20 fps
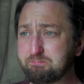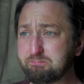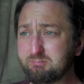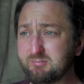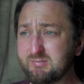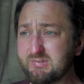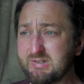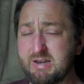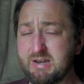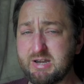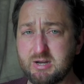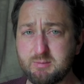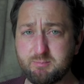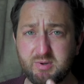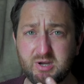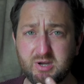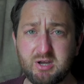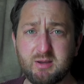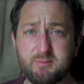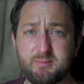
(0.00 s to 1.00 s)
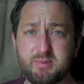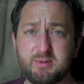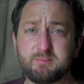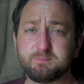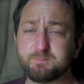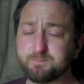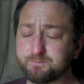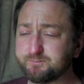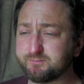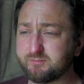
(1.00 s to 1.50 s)
and I burp,
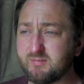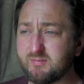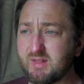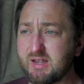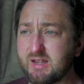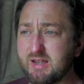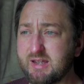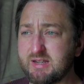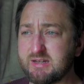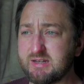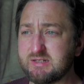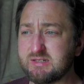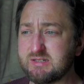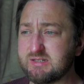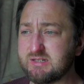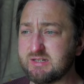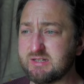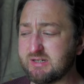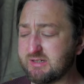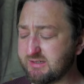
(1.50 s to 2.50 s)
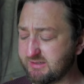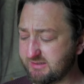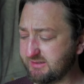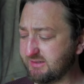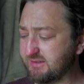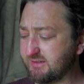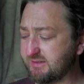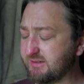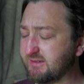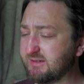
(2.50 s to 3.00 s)
and
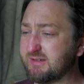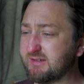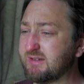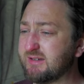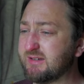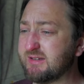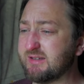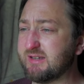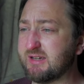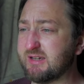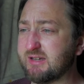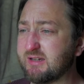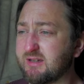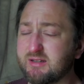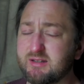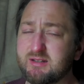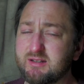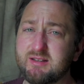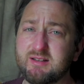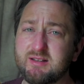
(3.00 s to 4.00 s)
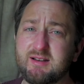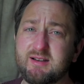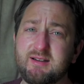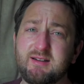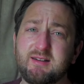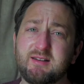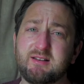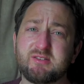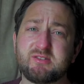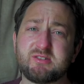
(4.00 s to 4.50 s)
yeah,
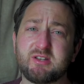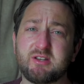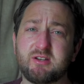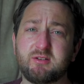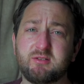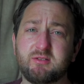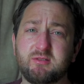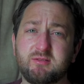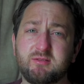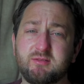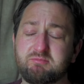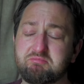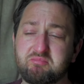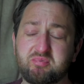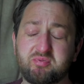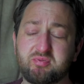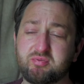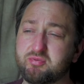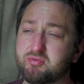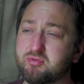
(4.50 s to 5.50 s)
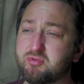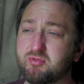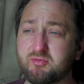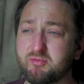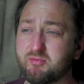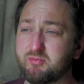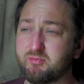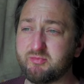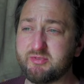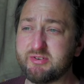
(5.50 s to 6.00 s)
so
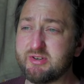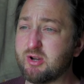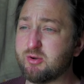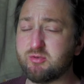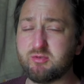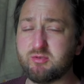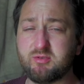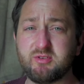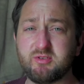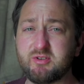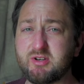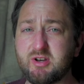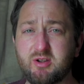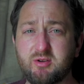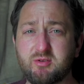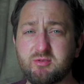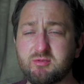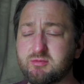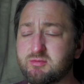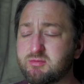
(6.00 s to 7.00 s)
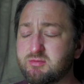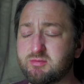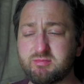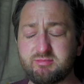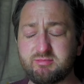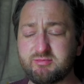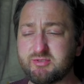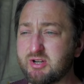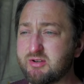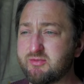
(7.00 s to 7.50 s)
no,
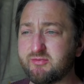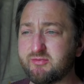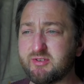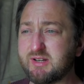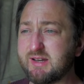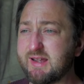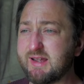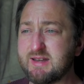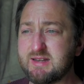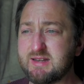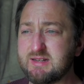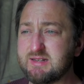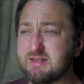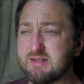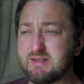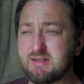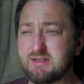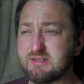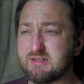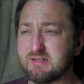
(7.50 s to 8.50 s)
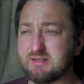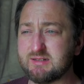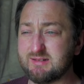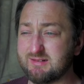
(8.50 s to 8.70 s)
don't feel any need to